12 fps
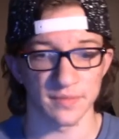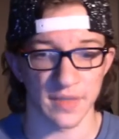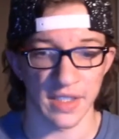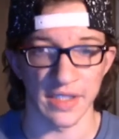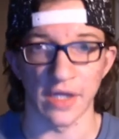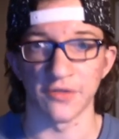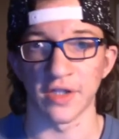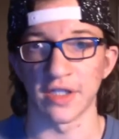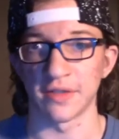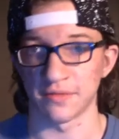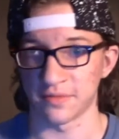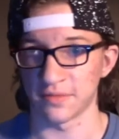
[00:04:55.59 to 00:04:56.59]
And I was,
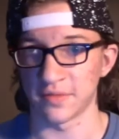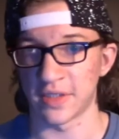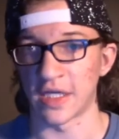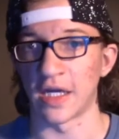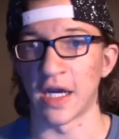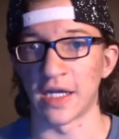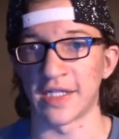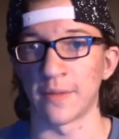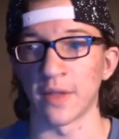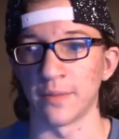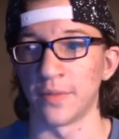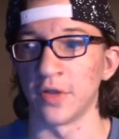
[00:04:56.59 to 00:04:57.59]
like, kept, I
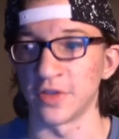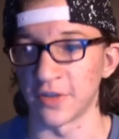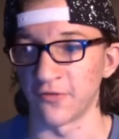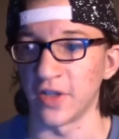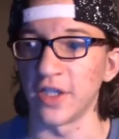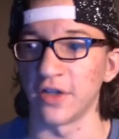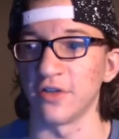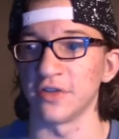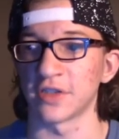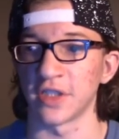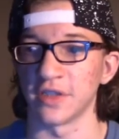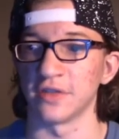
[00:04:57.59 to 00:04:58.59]
kept on posting
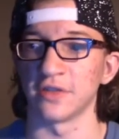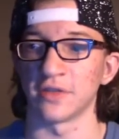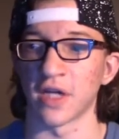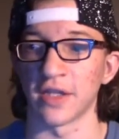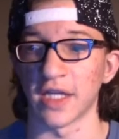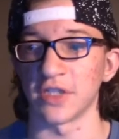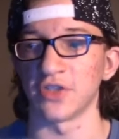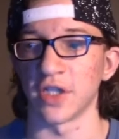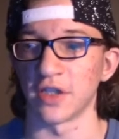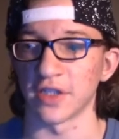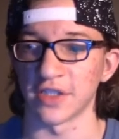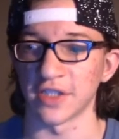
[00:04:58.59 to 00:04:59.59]
videos because on that
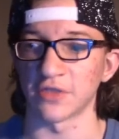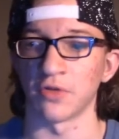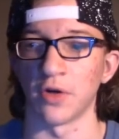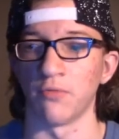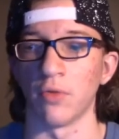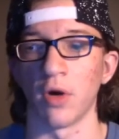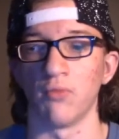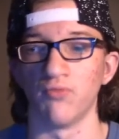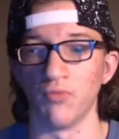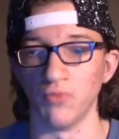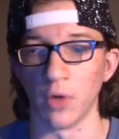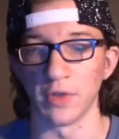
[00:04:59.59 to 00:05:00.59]
channel because that's what, what,
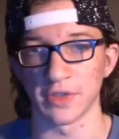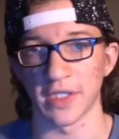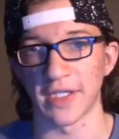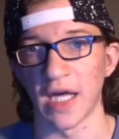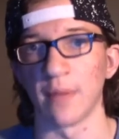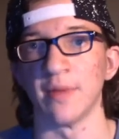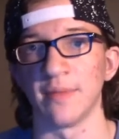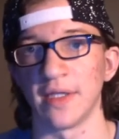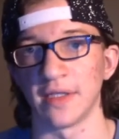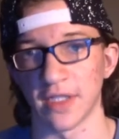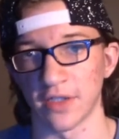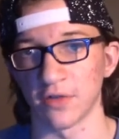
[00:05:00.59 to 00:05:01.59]
what was like helping me
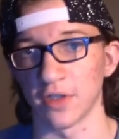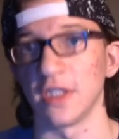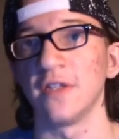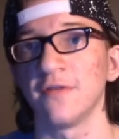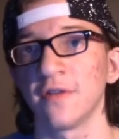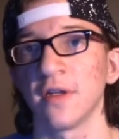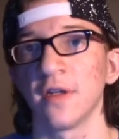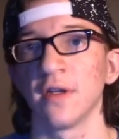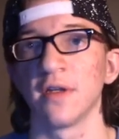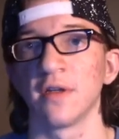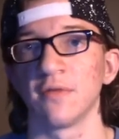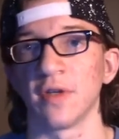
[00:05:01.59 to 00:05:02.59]
like grieve
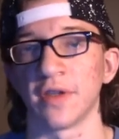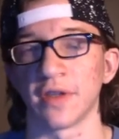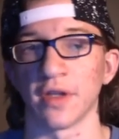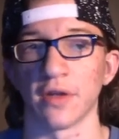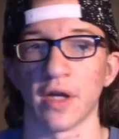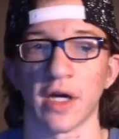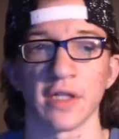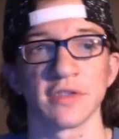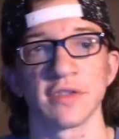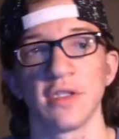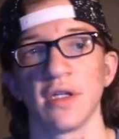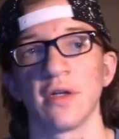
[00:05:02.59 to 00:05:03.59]
with the
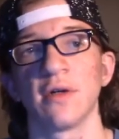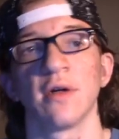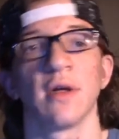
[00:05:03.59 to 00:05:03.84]
loss, you know.